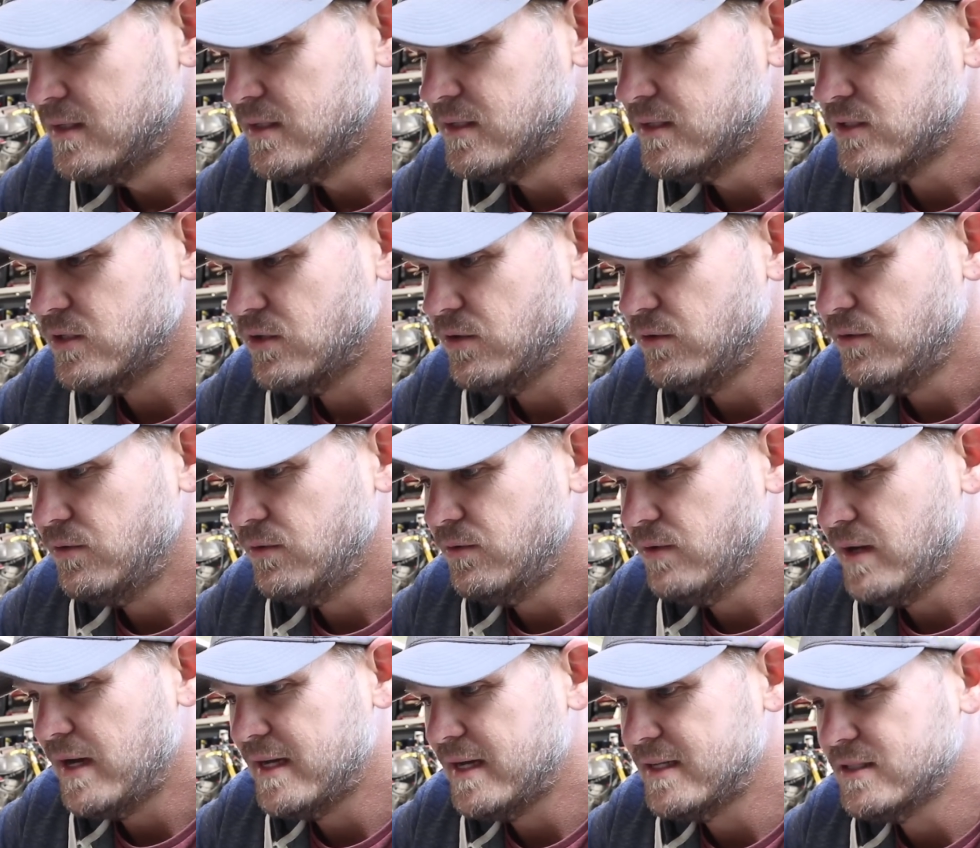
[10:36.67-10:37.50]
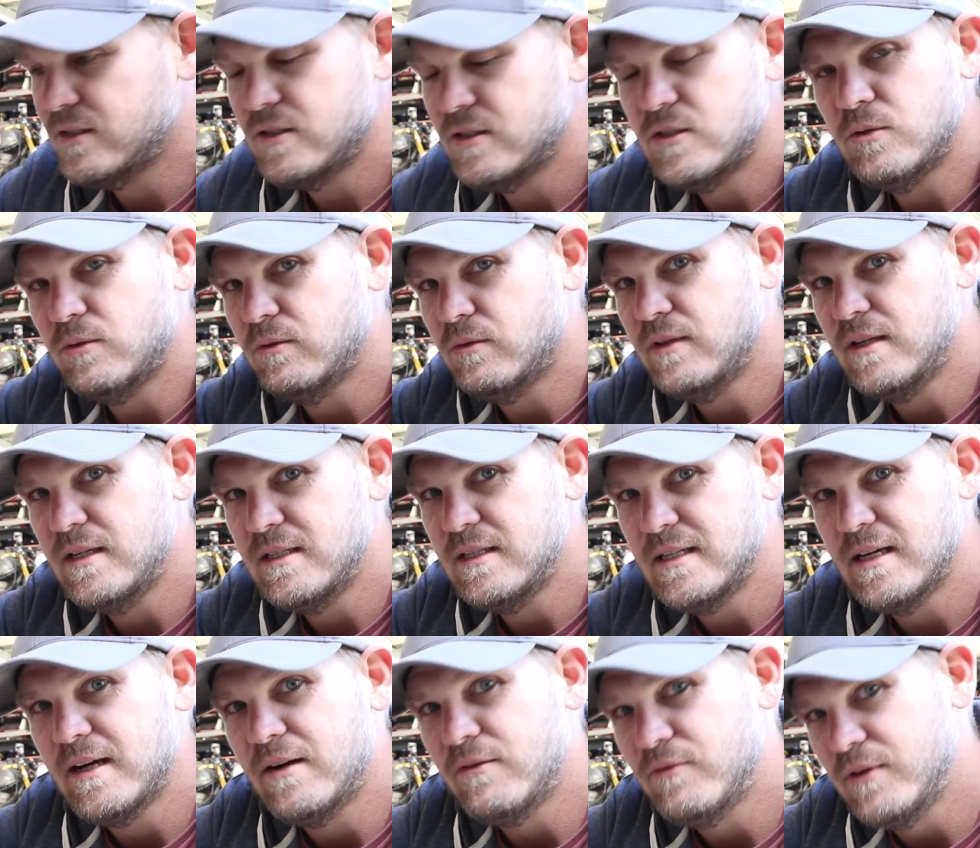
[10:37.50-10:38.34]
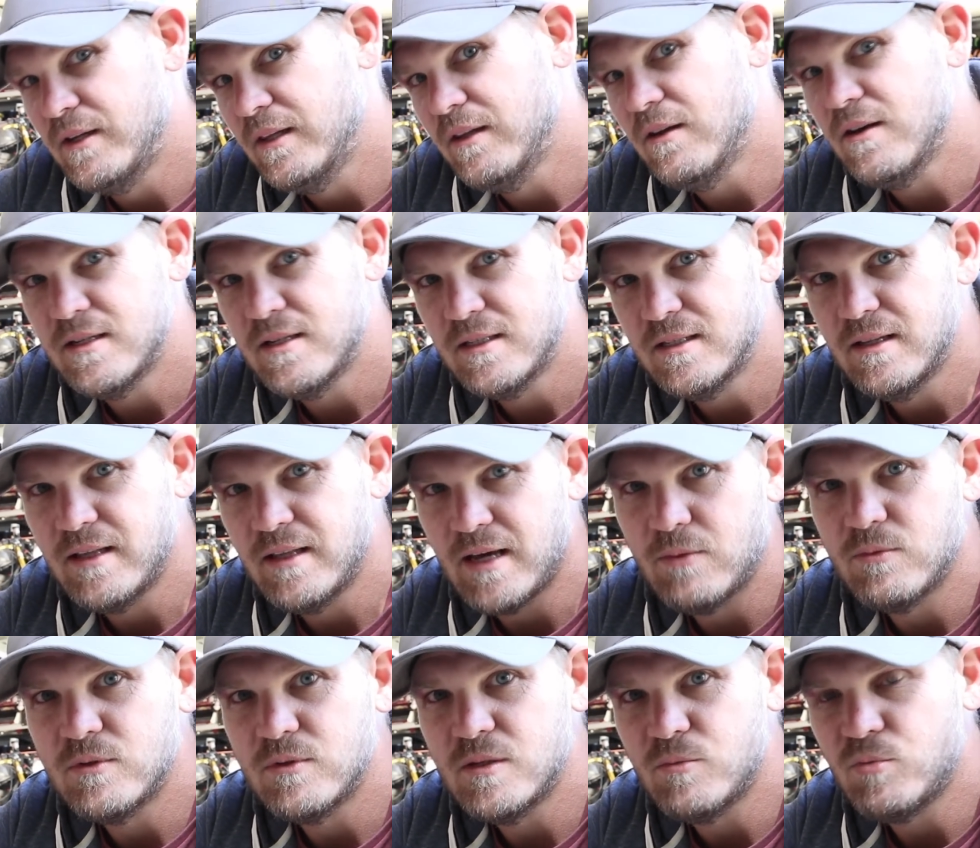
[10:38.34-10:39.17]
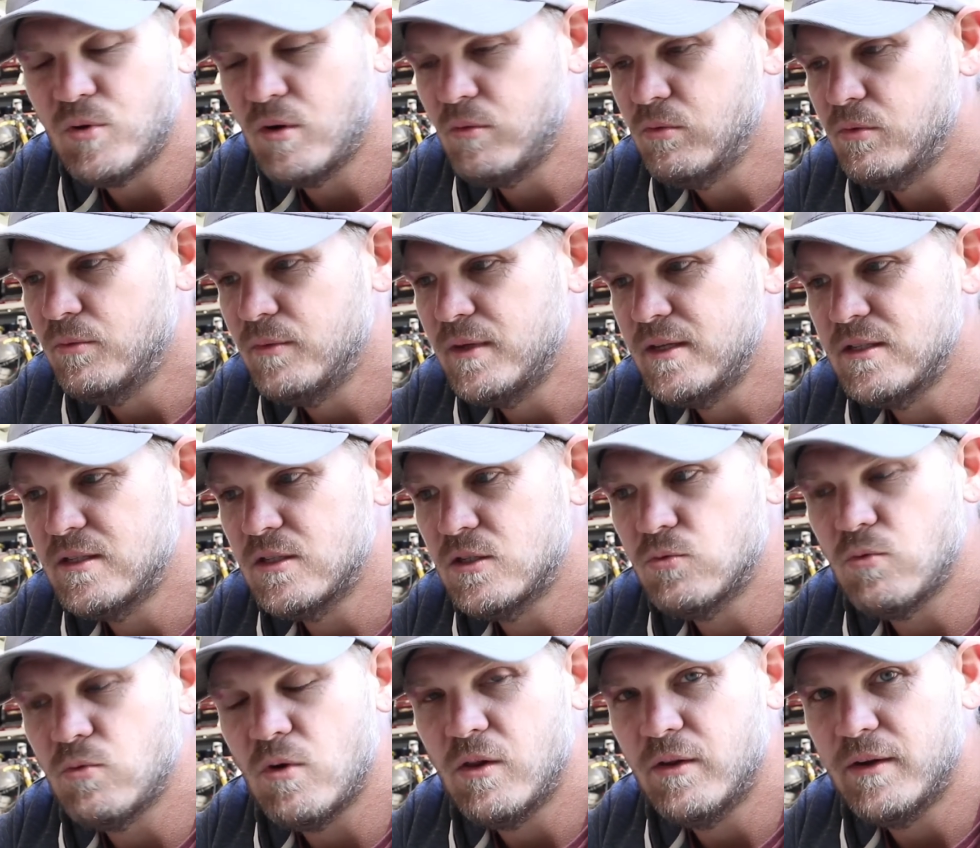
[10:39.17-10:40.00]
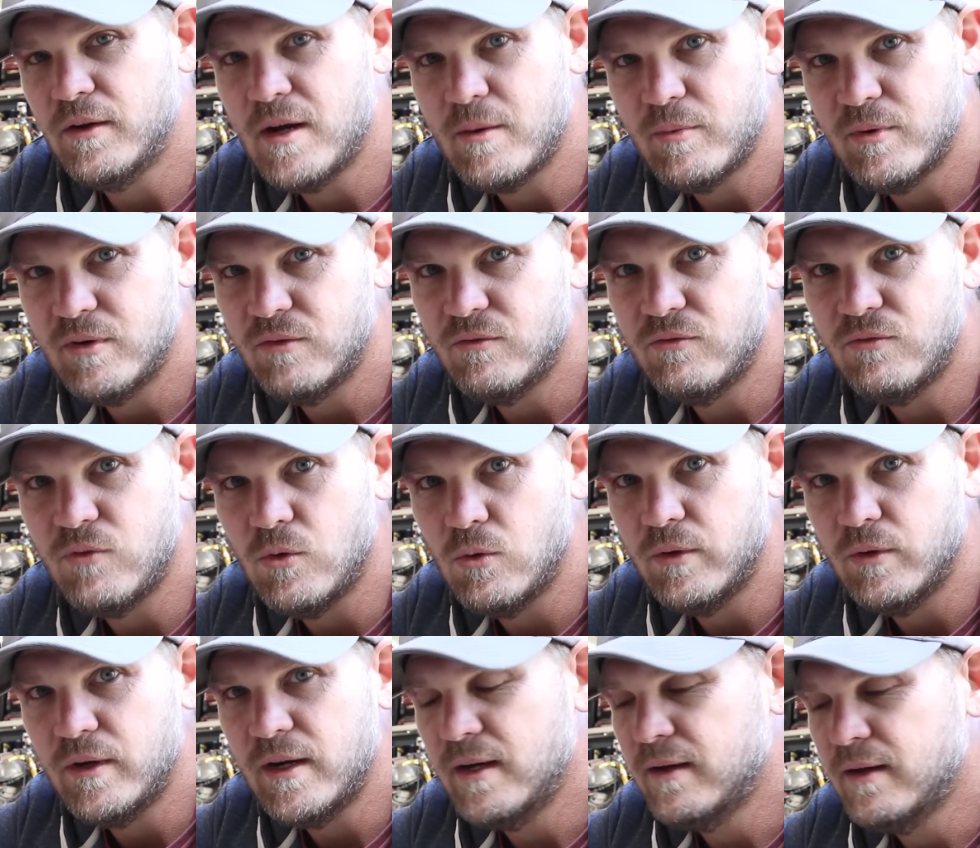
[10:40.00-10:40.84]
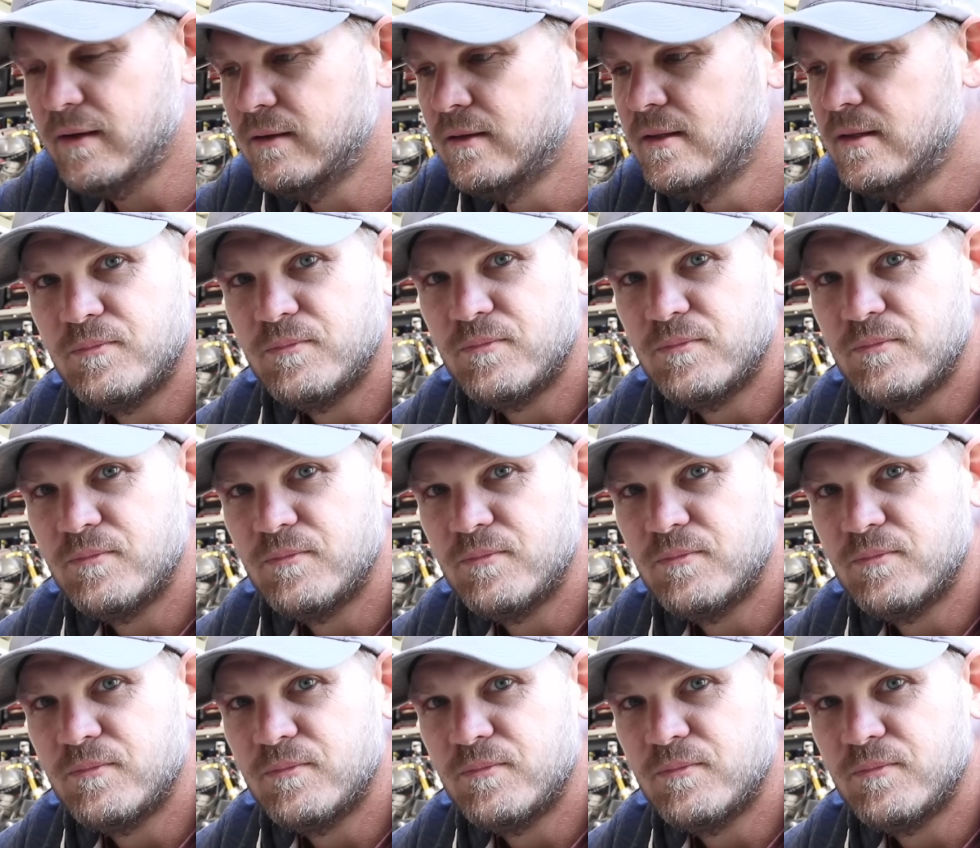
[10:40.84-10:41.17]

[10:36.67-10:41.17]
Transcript: So as I took these out, realized that that was the problem. These are swollen up and have fallen out.